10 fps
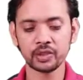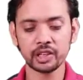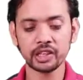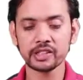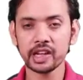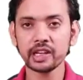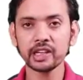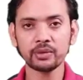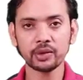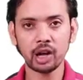Exactly
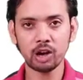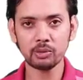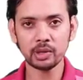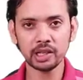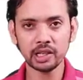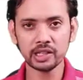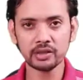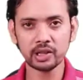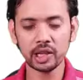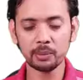after how many days it
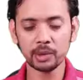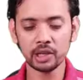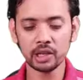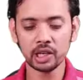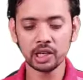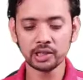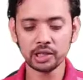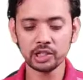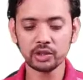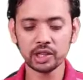will happen,
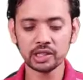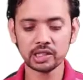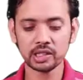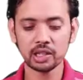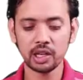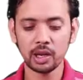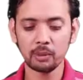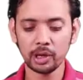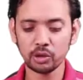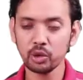this you can see
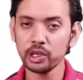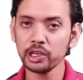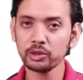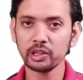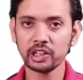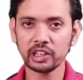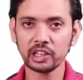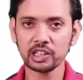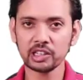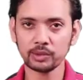by going into the
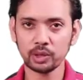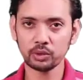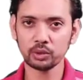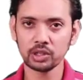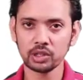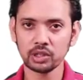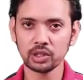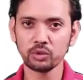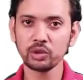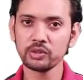details of the rule,
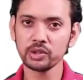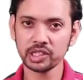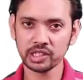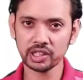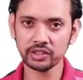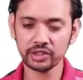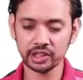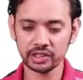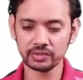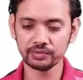which we just
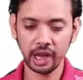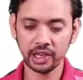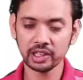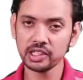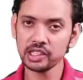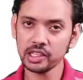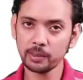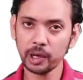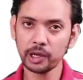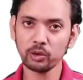configured. And this is
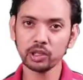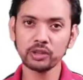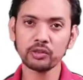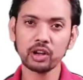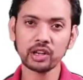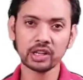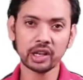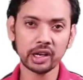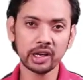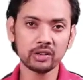applied only for the
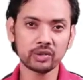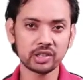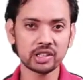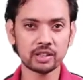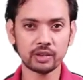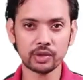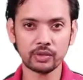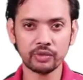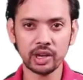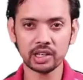current versions of
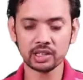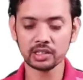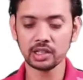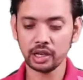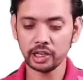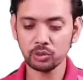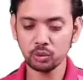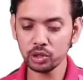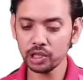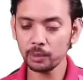the files. It
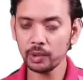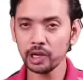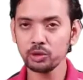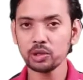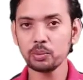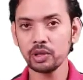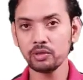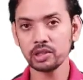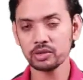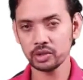won't apply to the
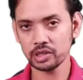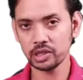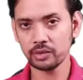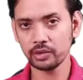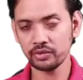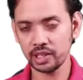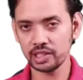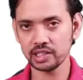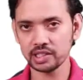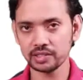previous version of the
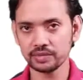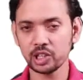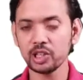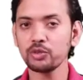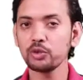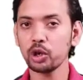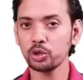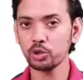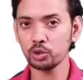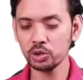files. If you want
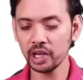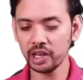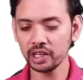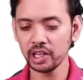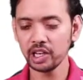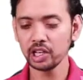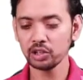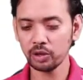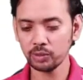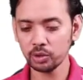to do that,
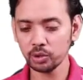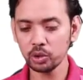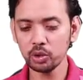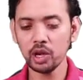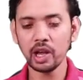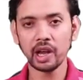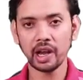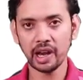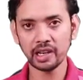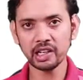you have to go
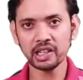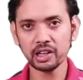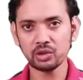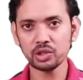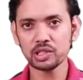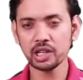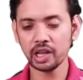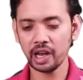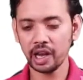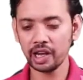edit the rules
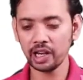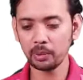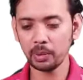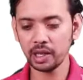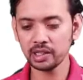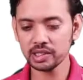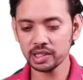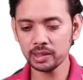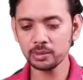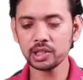and apply the
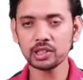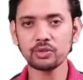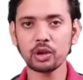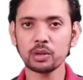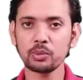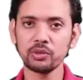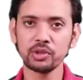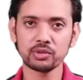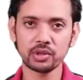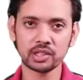same thing for the
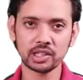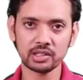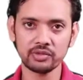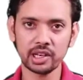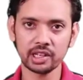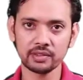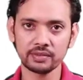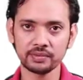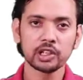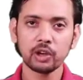previous version as well.
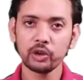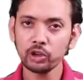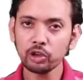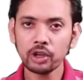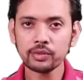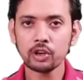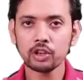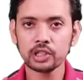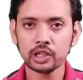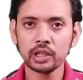Now a note of
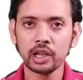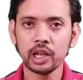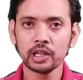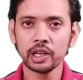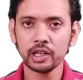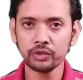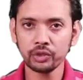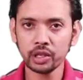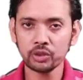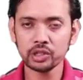caution that if you
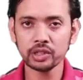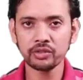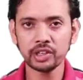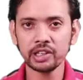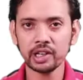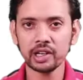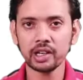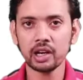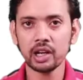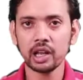are using free
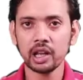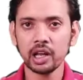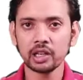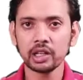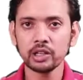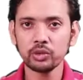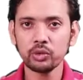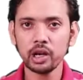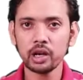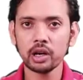tier, then you
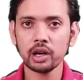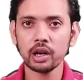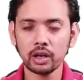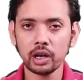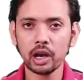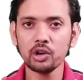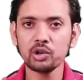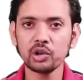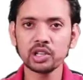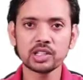are allowed
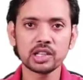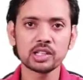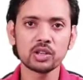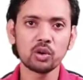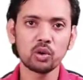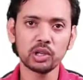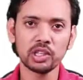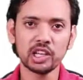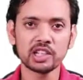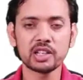to access only
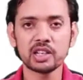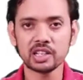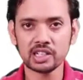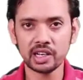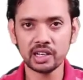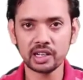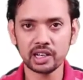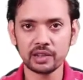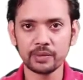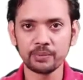S3 standard.